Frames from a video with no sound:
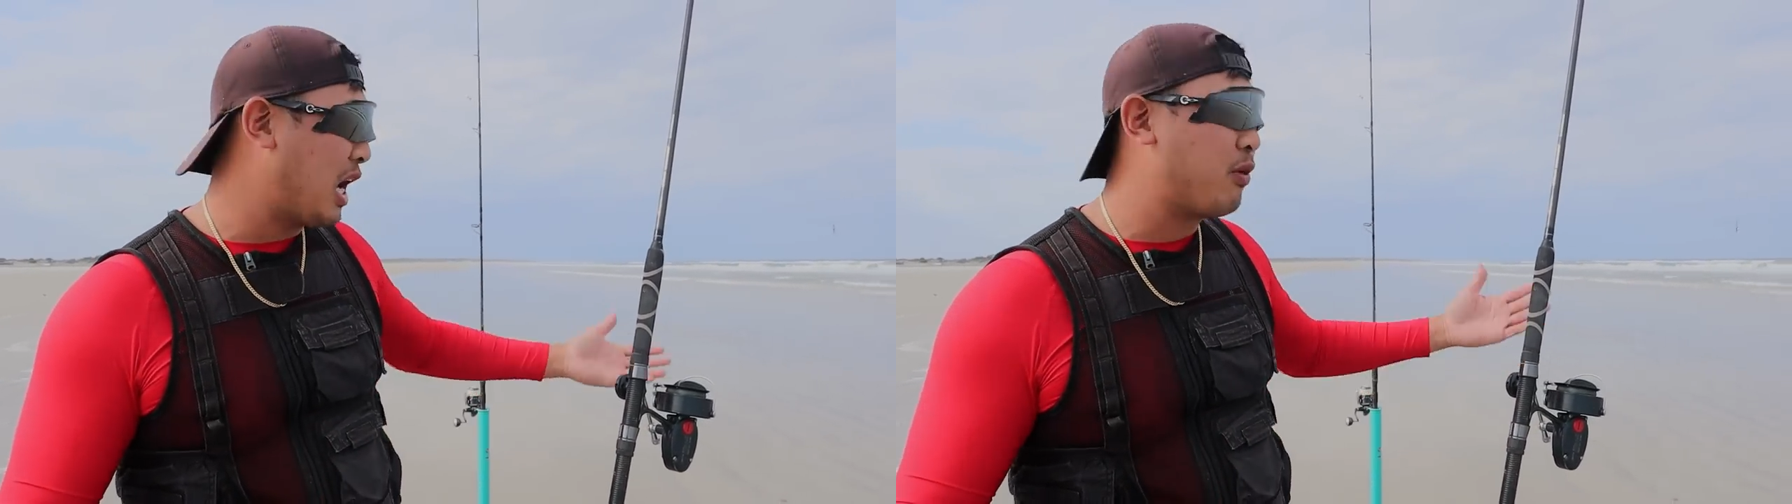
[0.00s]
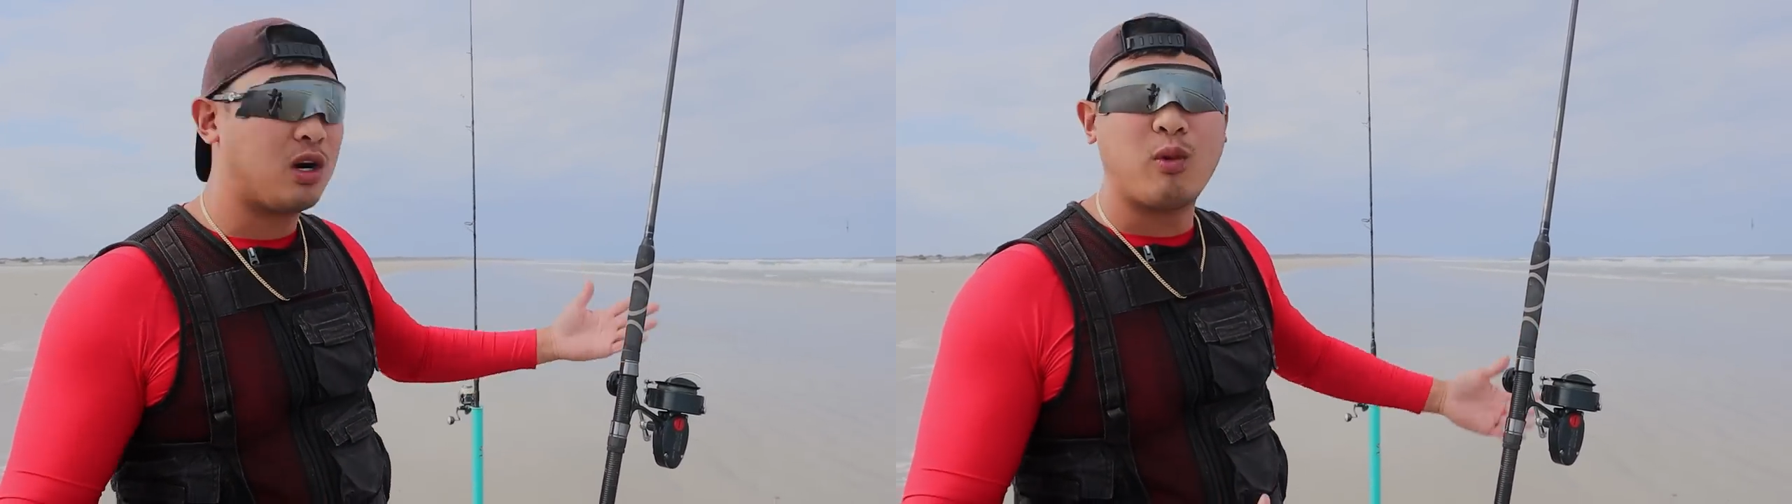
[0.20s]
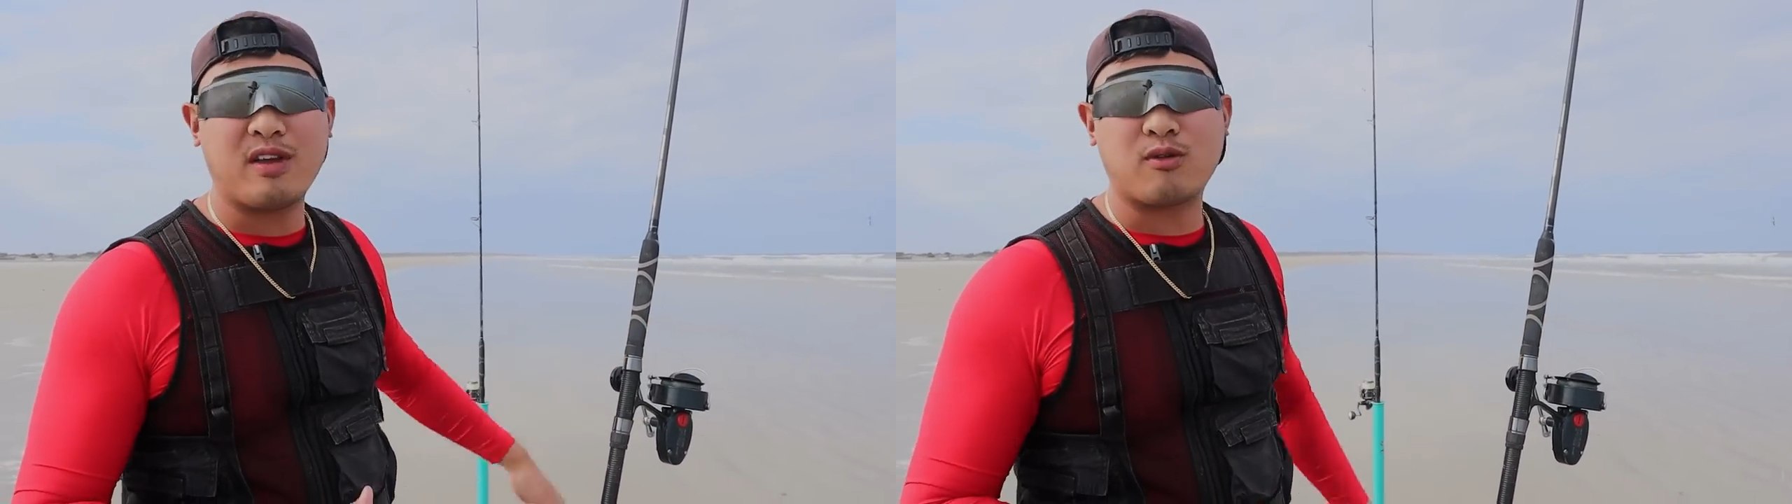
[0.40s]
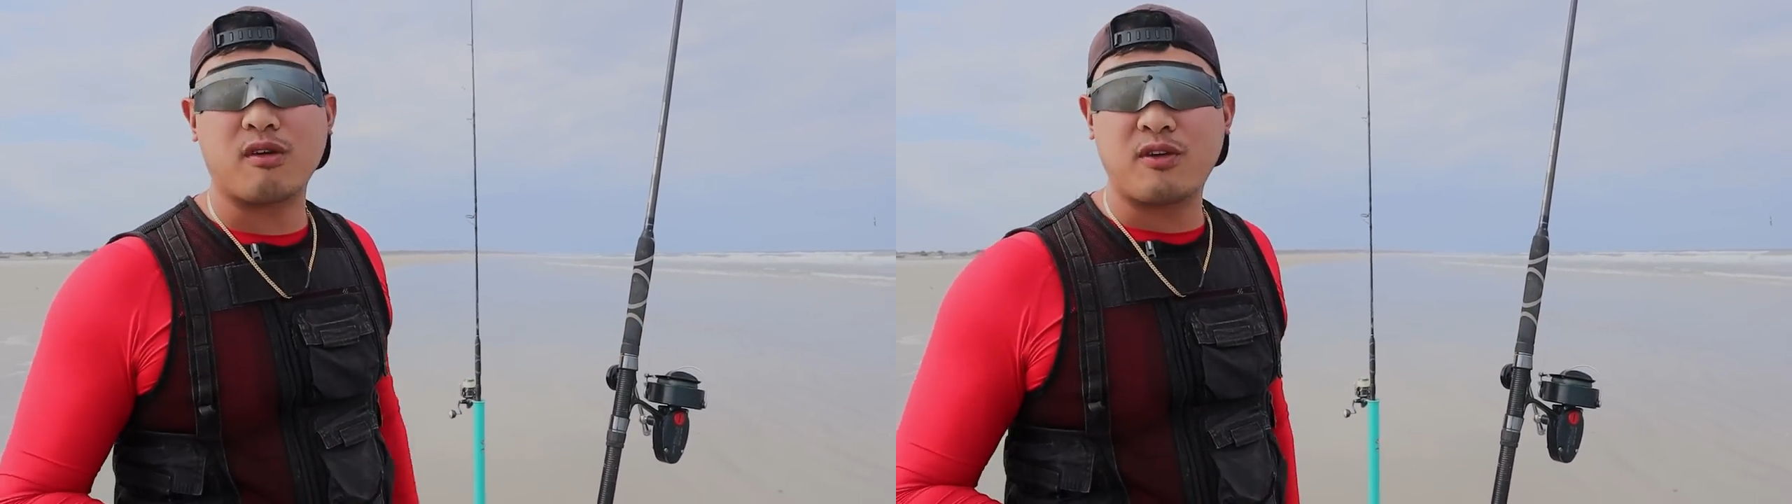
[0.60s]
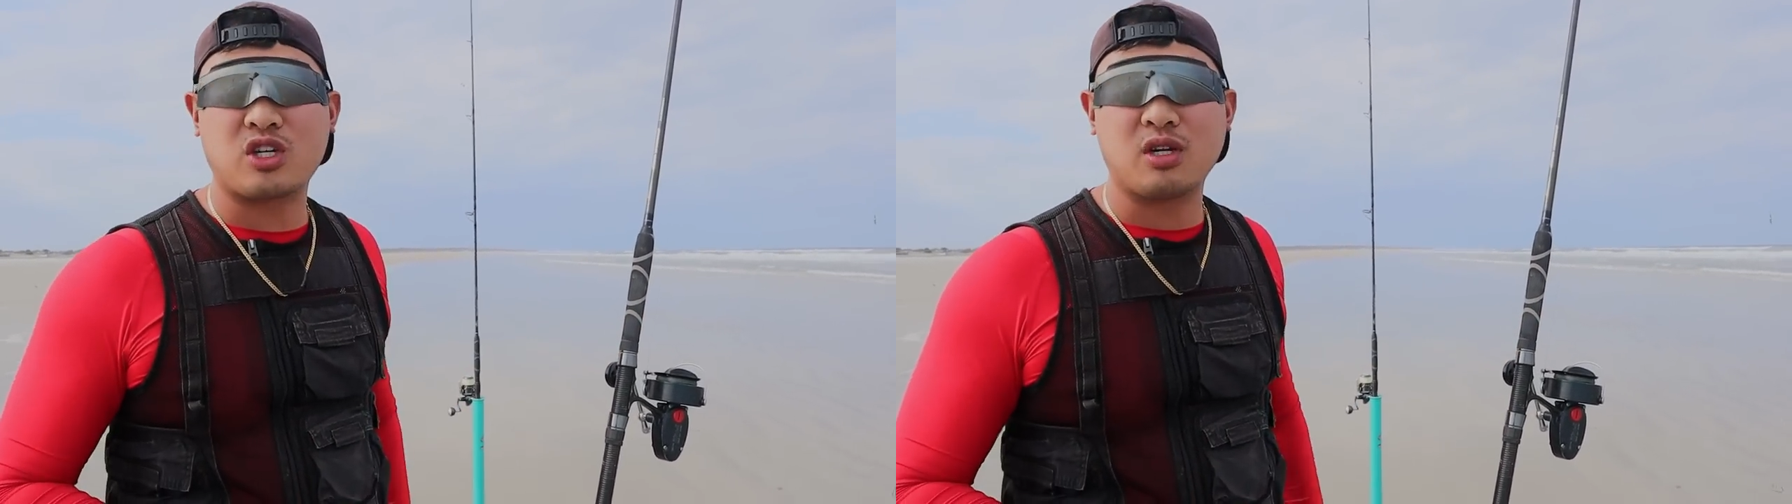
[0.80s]
I want to wait for
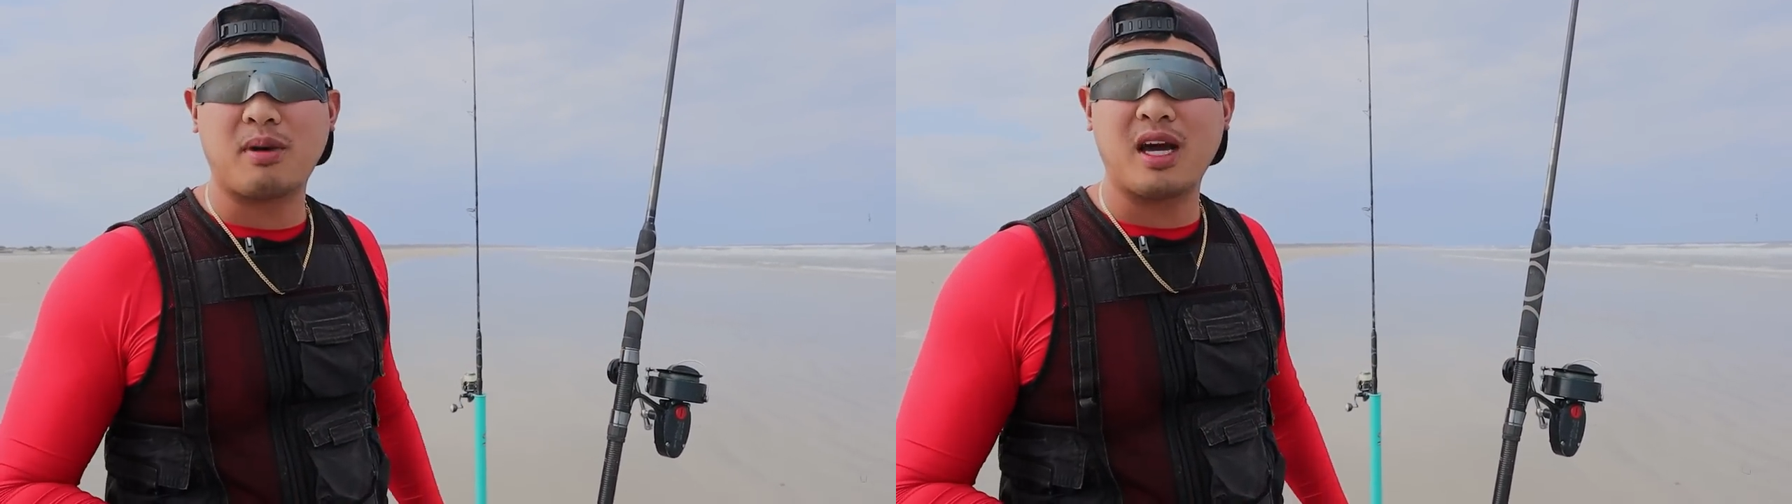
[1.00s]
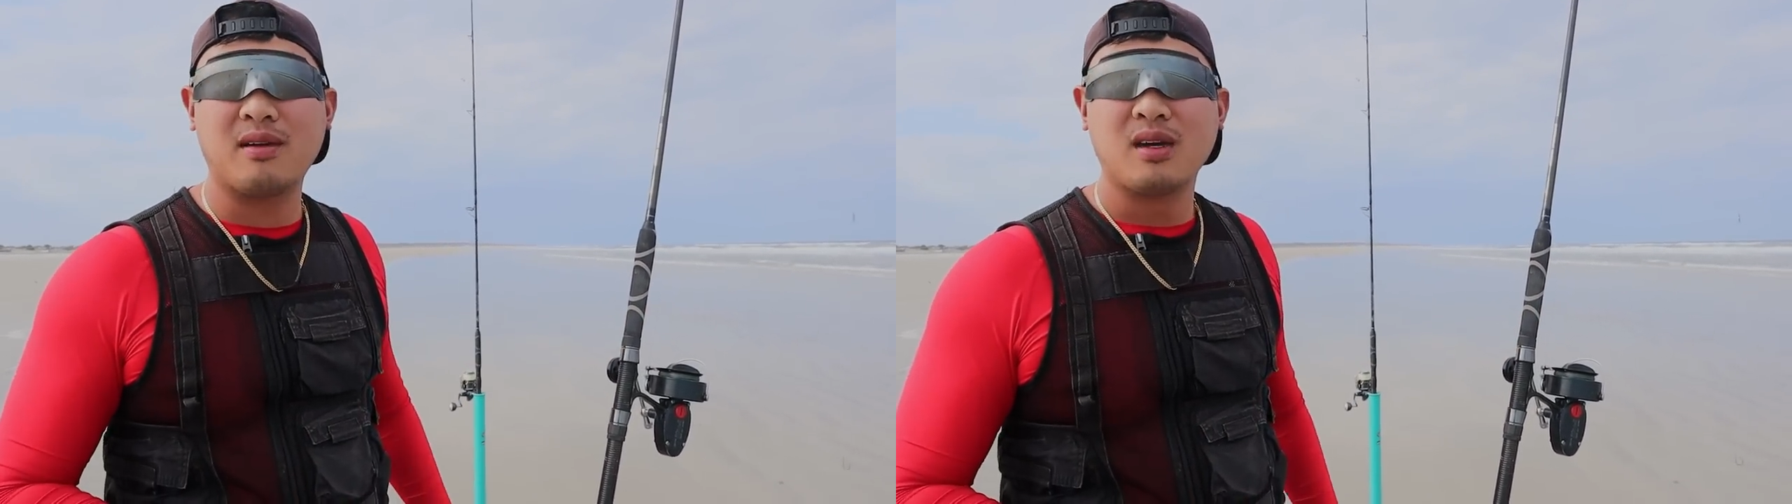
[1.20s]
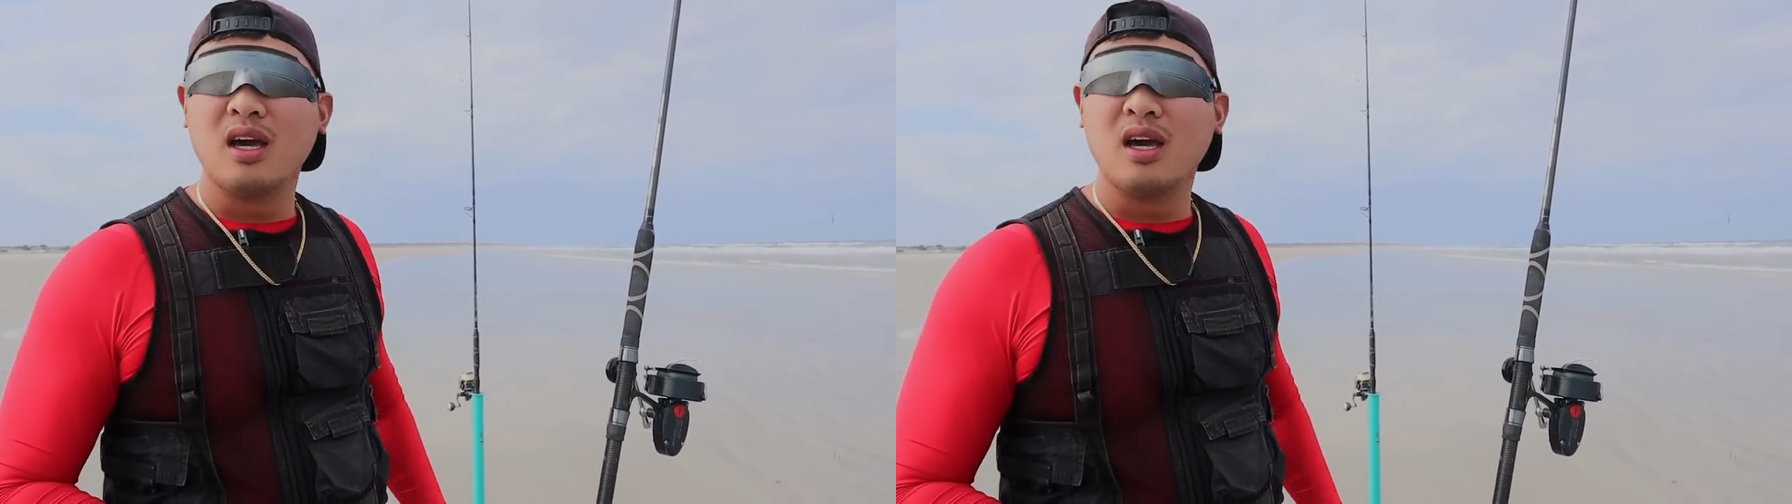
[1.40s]
a fish to bite.